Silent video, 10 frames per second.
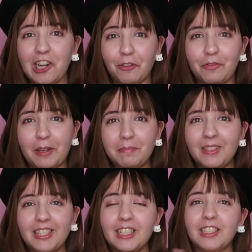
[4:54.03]
I love
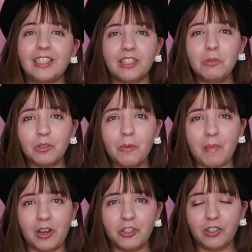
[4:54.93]
them so so
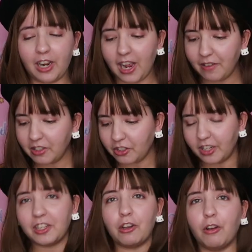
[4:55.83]
much. I haven't
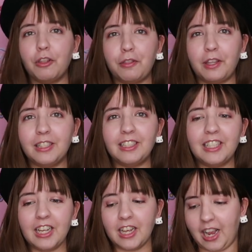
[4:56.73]
checked the other things
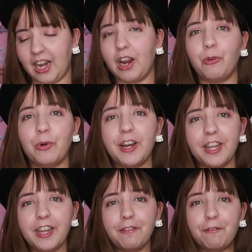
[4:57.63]
and I
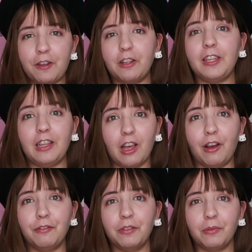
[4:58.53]
already feel in
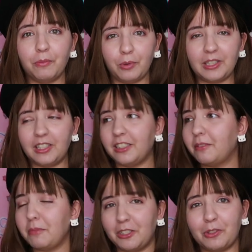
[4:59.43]
love with
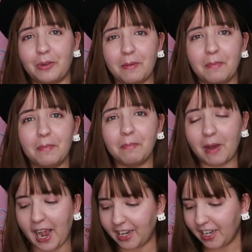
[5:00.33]
this mystery
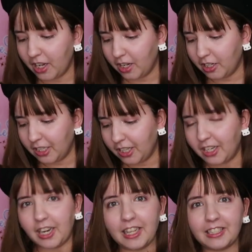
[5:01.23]
bag.
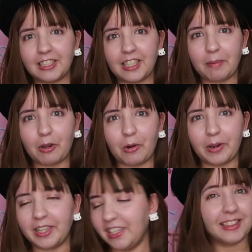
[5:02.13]
Let's keep
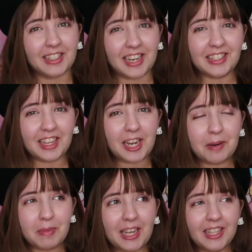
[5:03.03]
going. The next
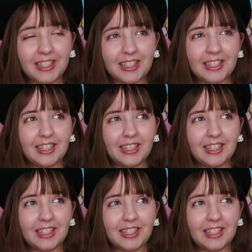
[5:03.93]
item is...